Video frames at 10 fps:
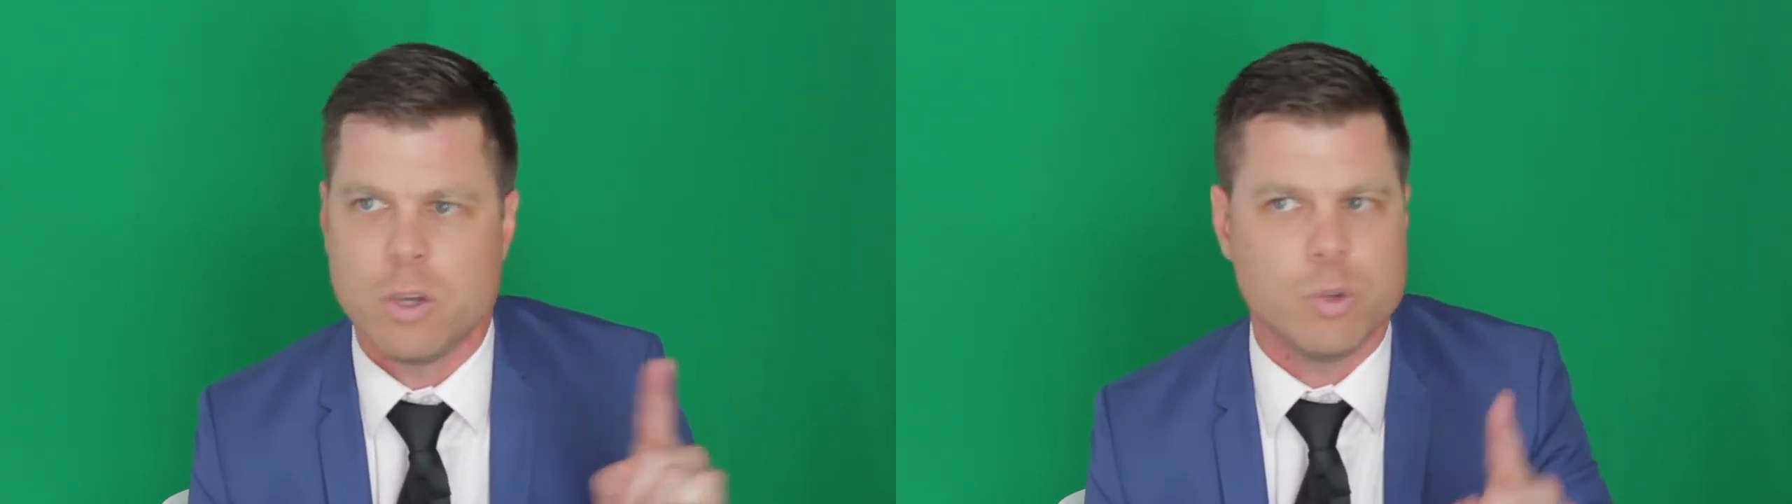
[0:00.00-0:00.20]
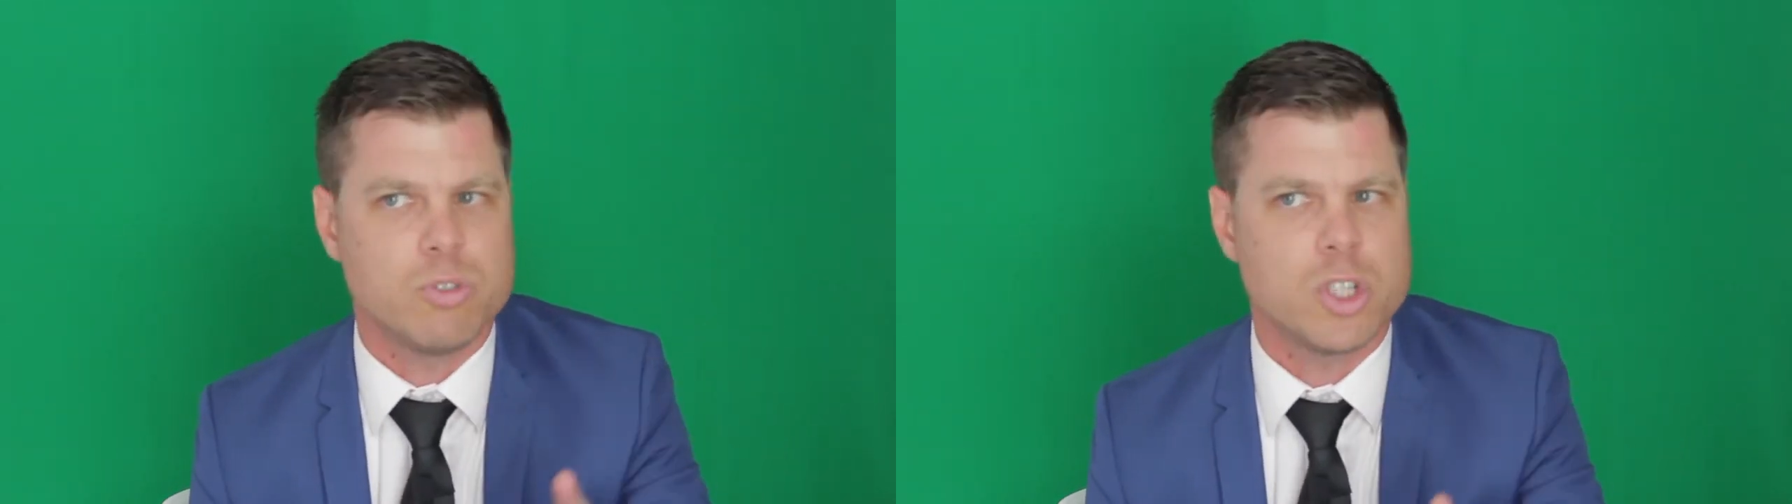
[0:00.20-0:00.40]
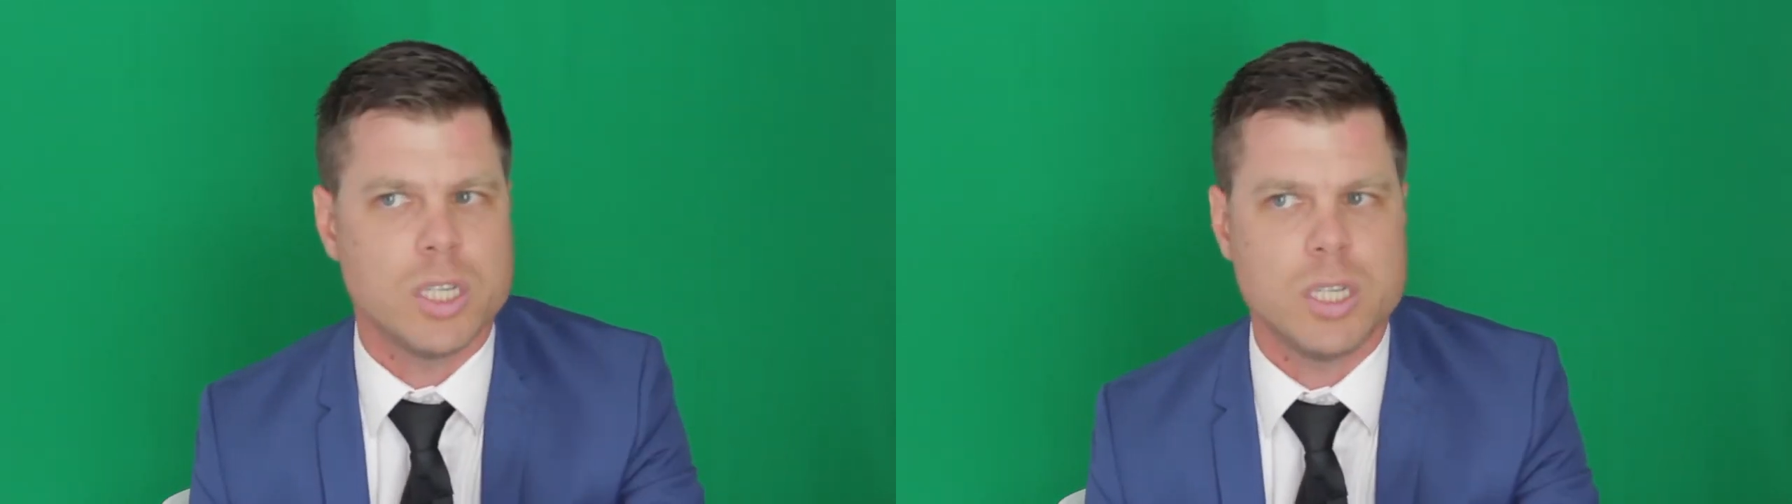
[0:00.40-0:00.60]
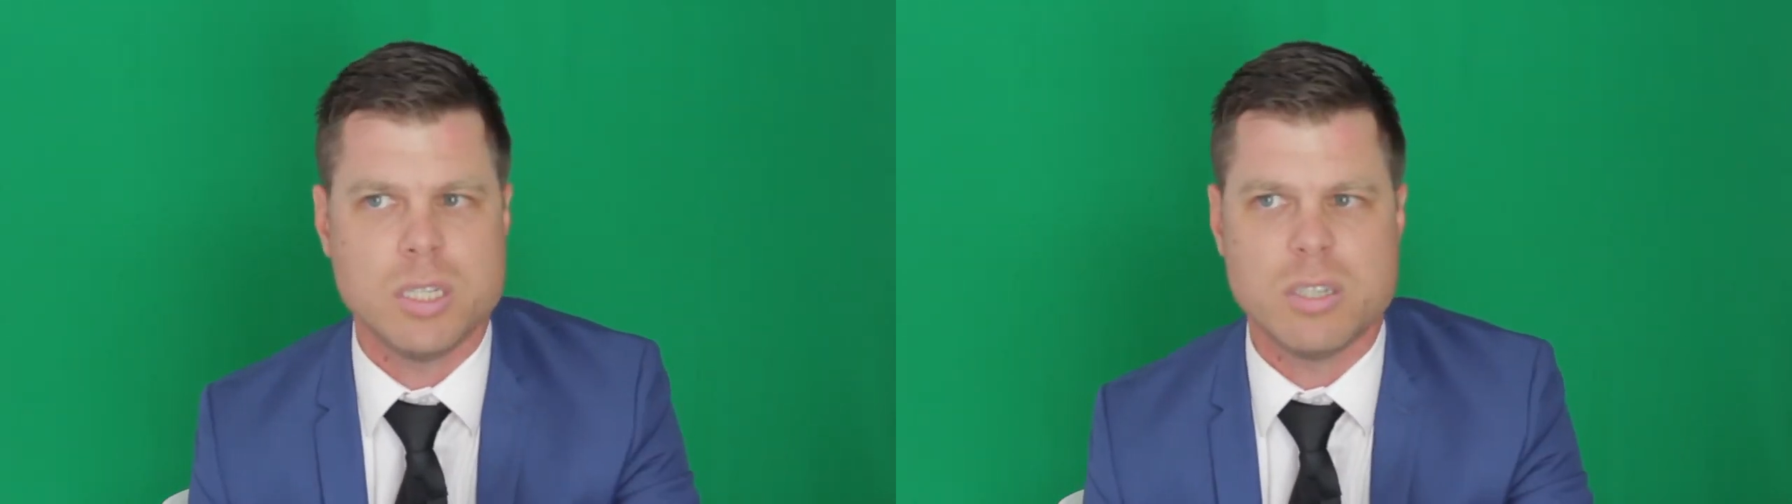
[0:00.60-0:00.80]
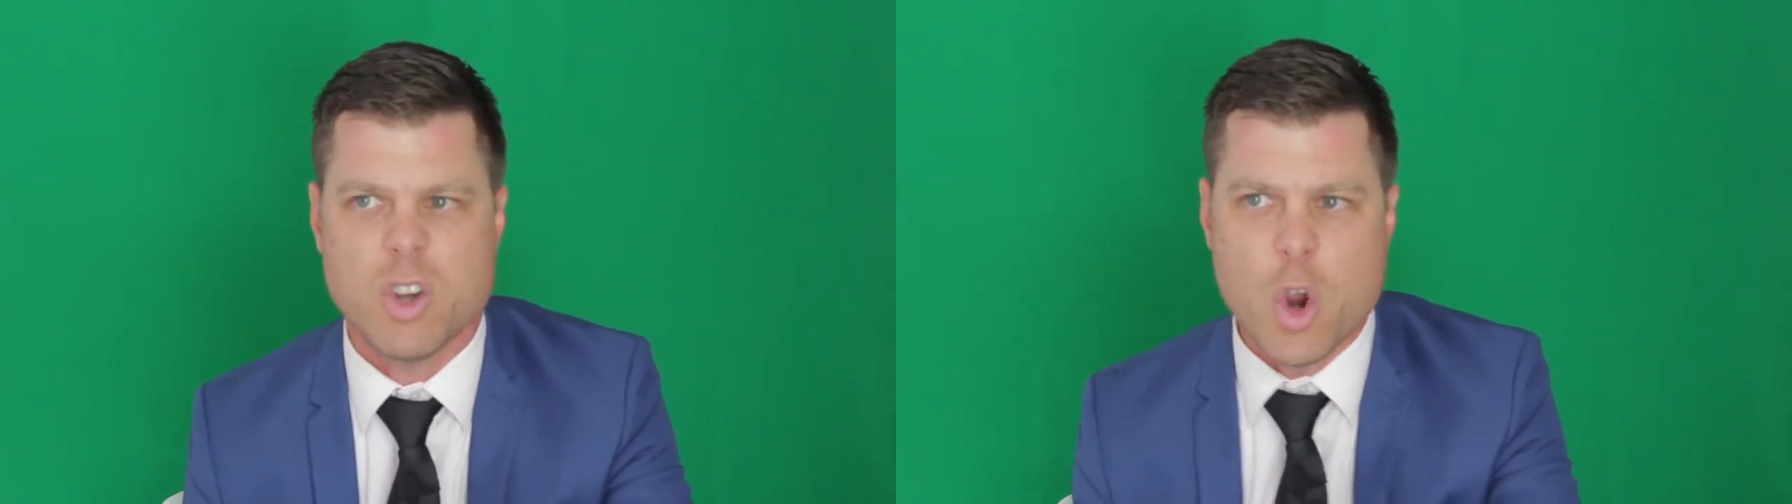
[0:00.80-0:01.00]
who
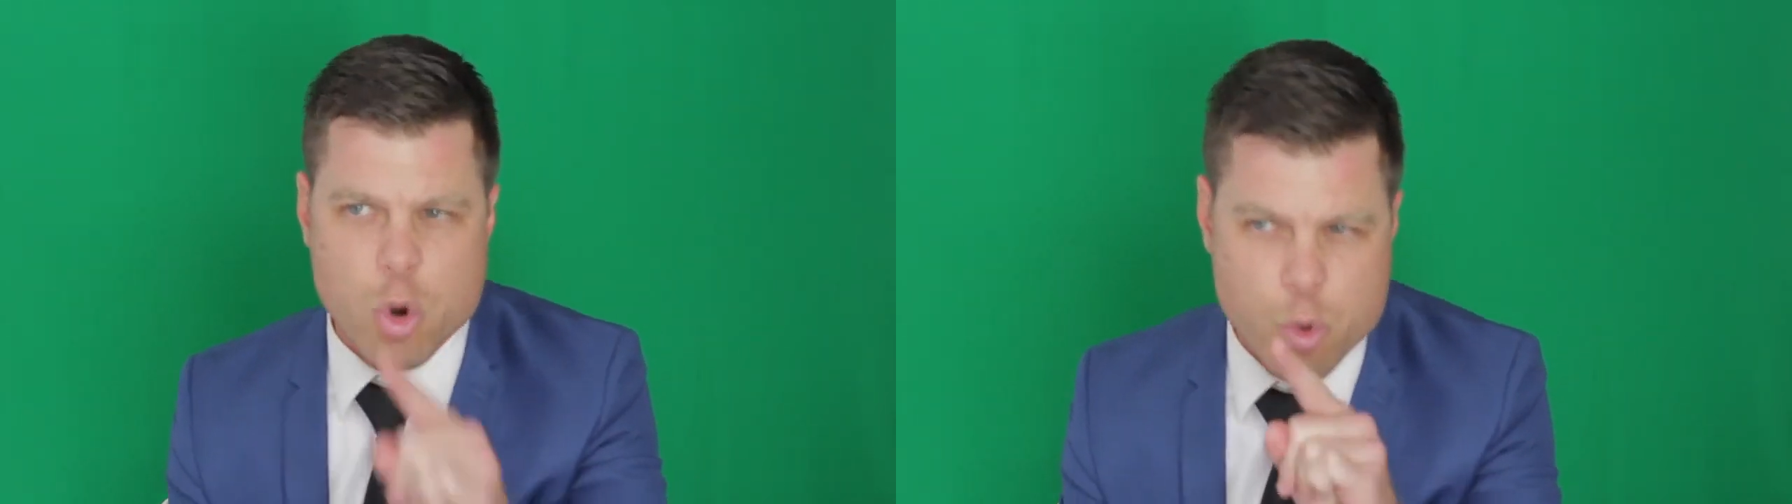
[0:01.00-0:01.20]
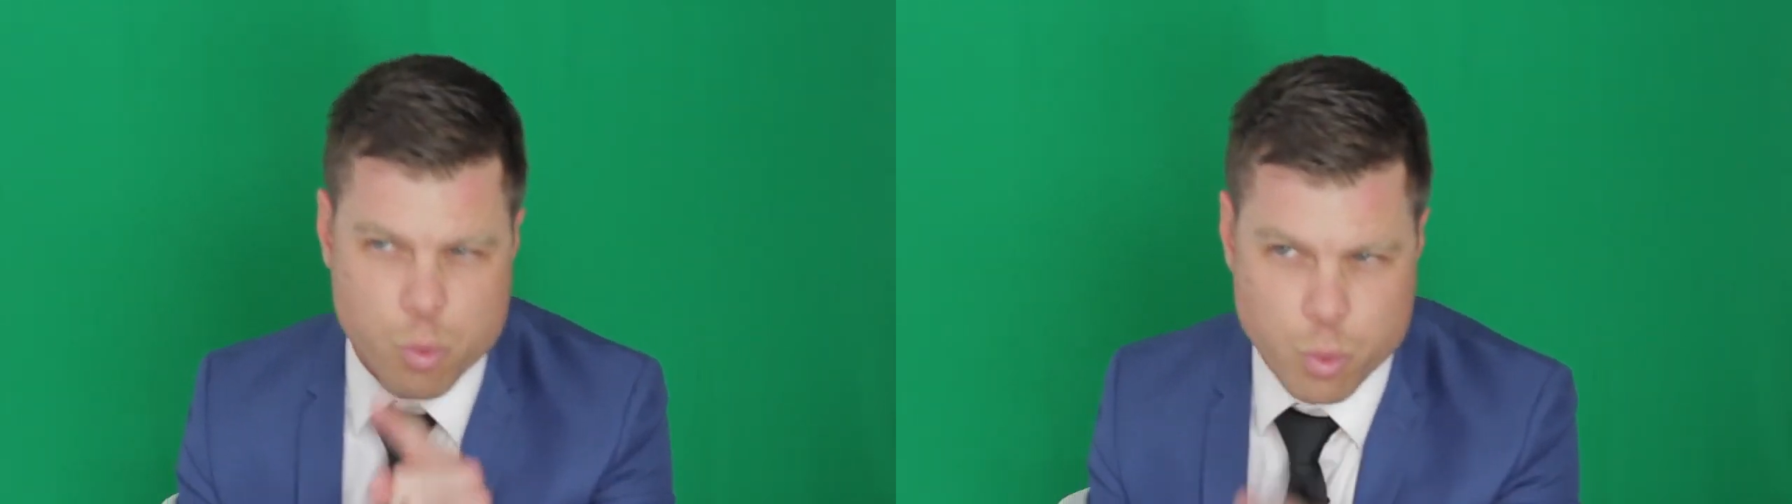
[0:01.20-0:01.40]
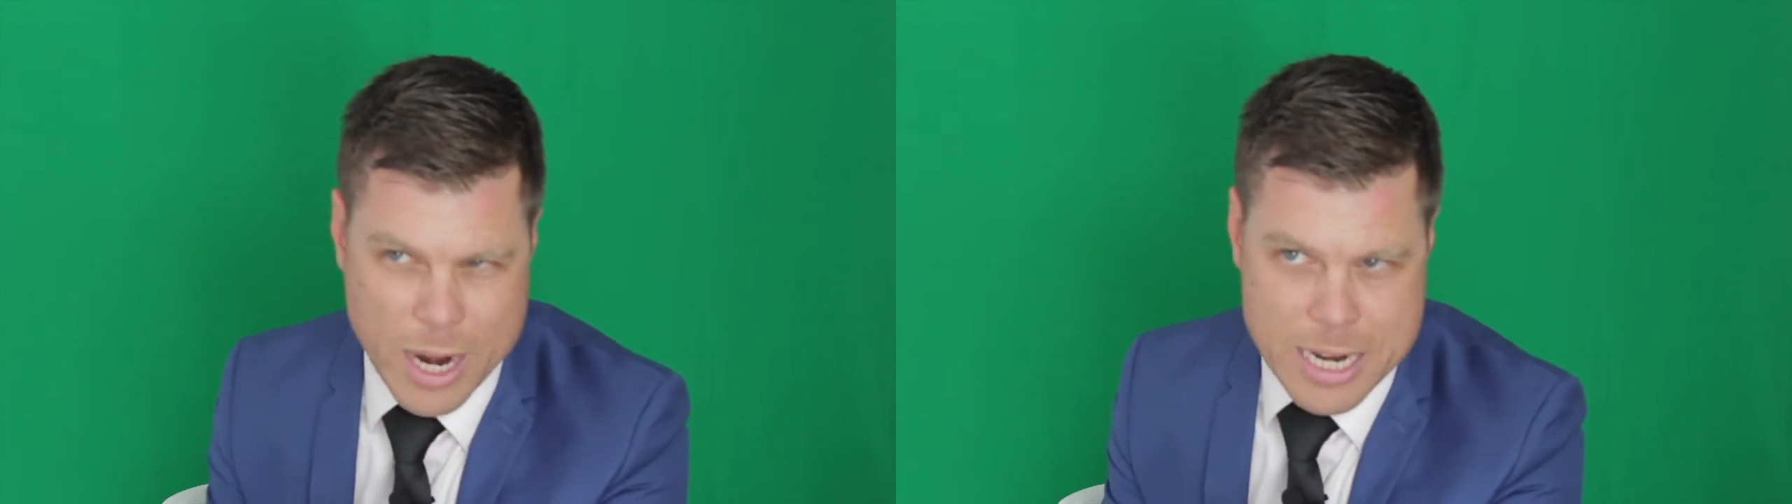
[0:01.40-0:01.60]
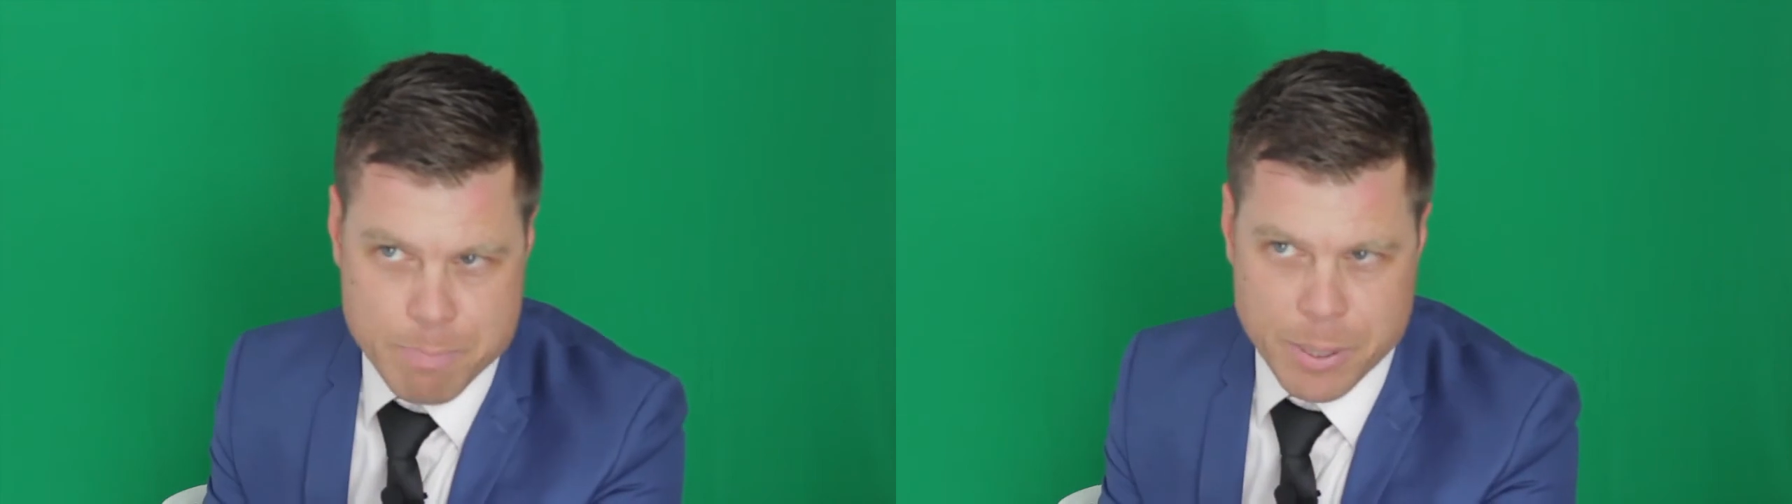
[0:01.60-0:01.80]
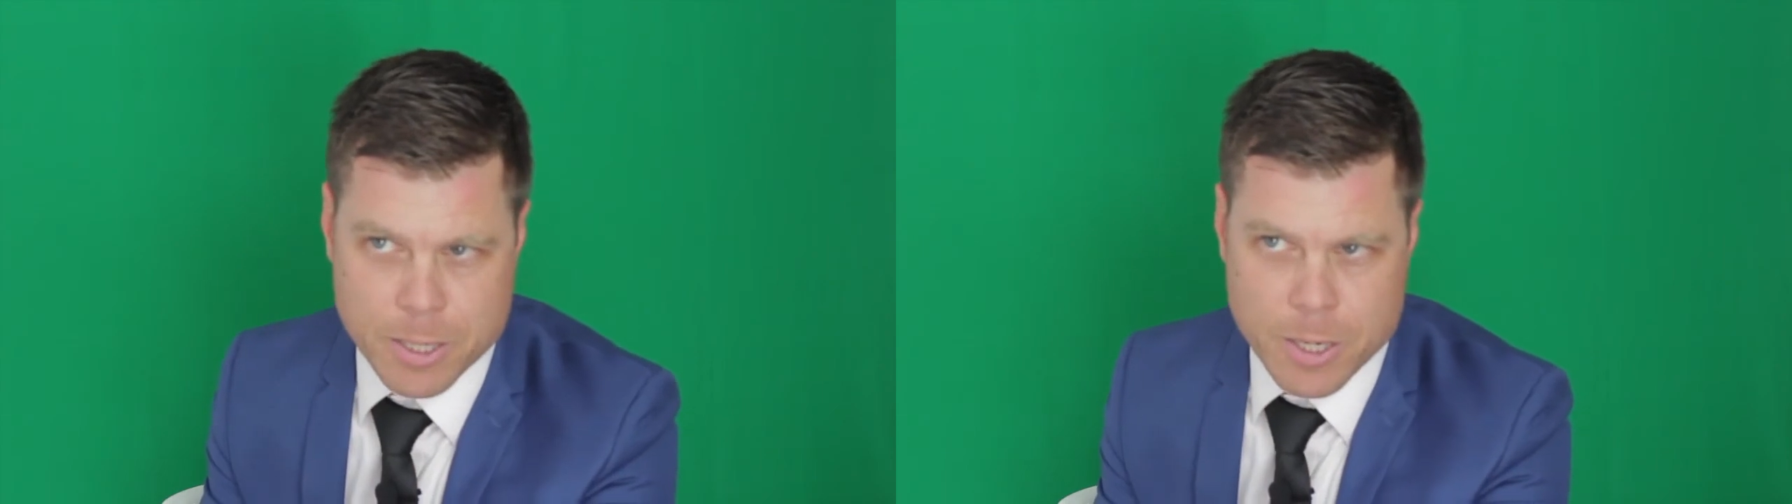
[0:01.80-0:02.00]
cheat, who
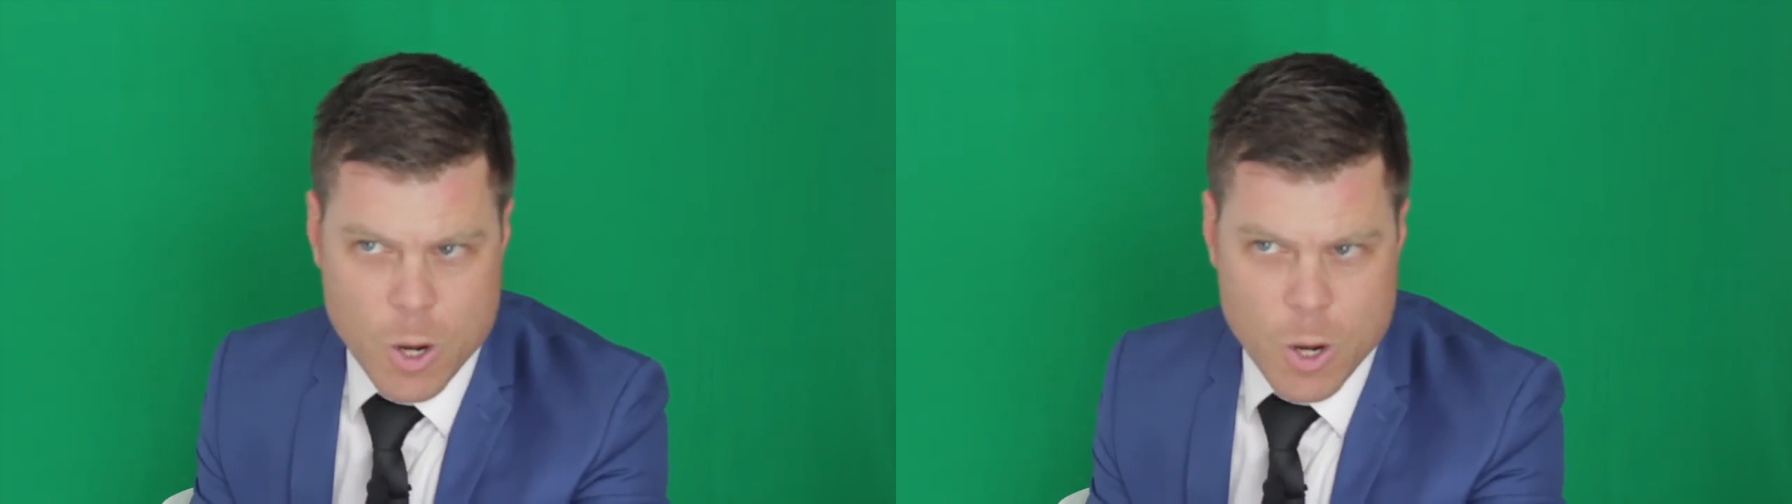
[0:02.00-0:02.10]
rape,